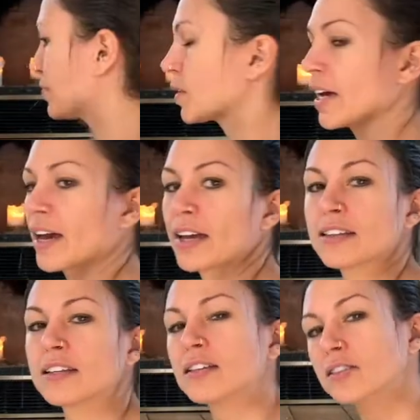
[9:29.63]
Okay, and
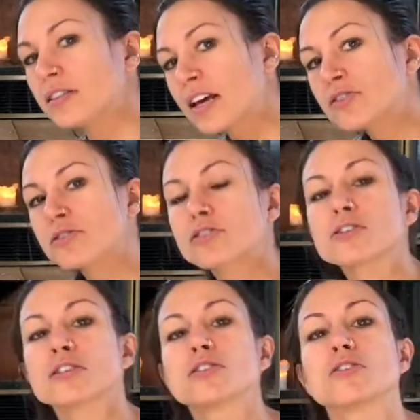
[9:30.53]
they say
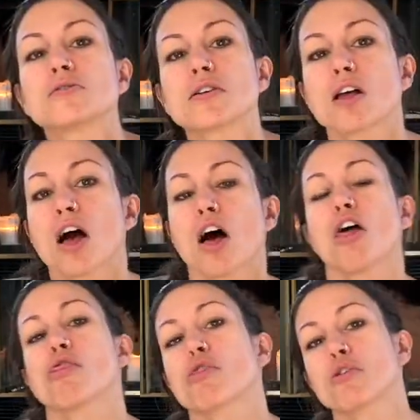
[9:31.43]
traditionally to do it
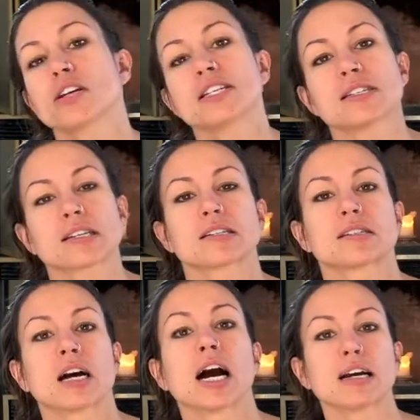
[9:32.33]
36
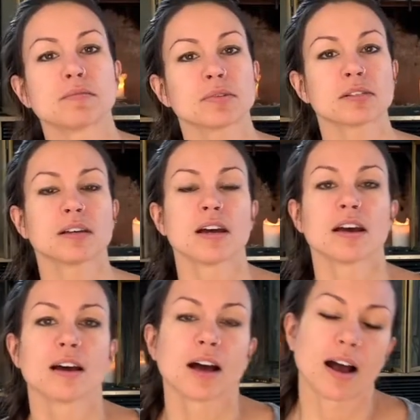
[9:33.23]
times.
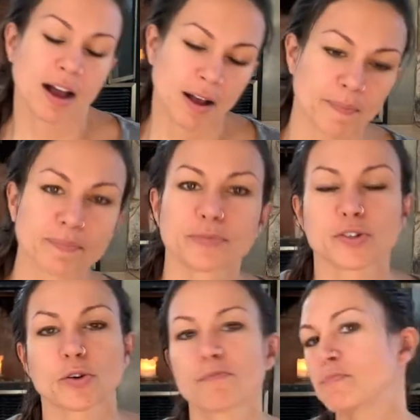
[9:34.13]

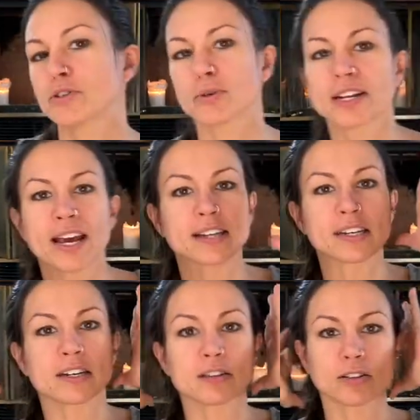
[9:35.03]
So between
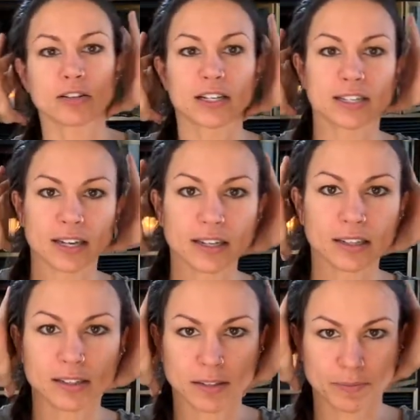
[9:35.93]
18 and
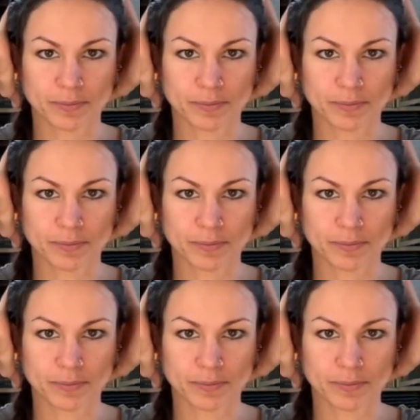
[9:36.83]
36.